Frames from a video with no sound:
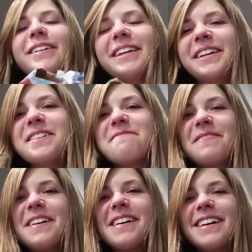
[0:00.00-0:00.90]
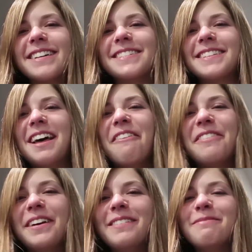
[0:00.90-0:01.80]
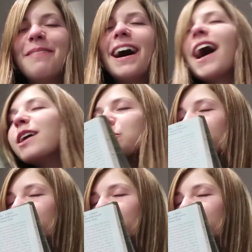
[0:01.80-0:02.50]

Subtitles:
Read good books. Love you. Bye.